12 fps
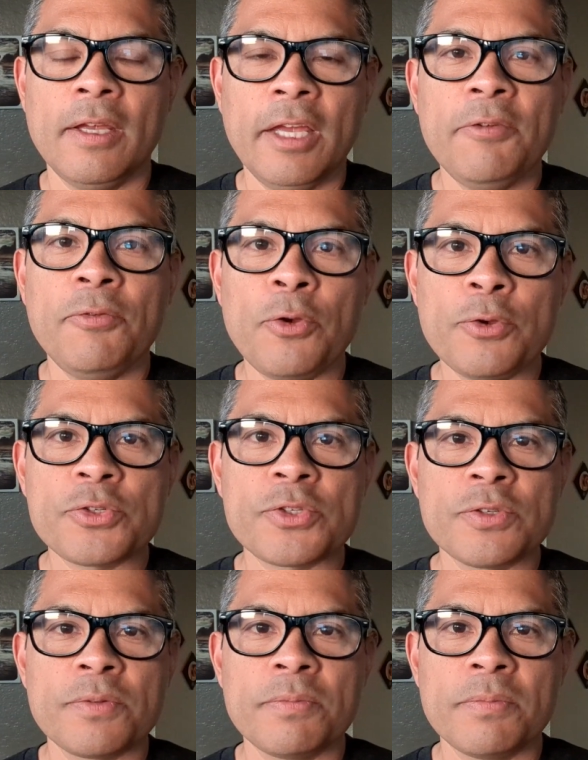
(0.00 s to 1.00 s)
Hey
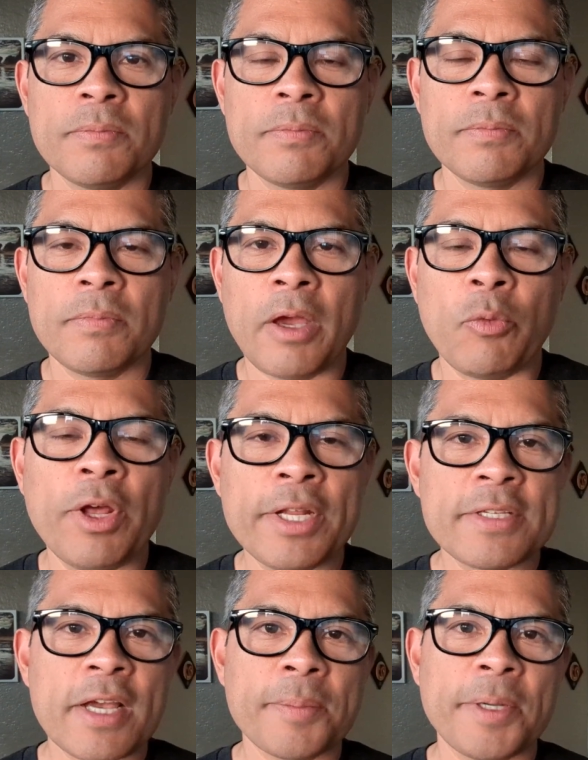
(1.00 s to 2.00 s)
folks, I want
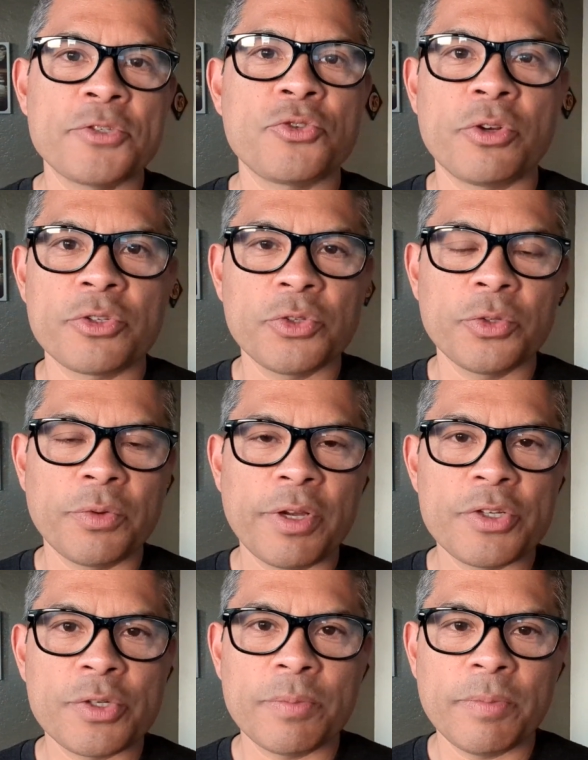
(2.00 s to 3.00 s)
to talk about structural
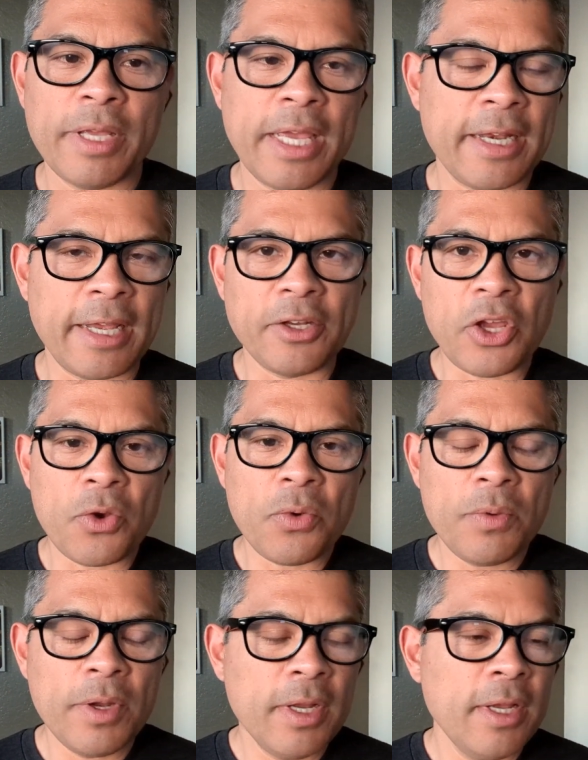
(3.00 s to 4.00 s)
integration, and I know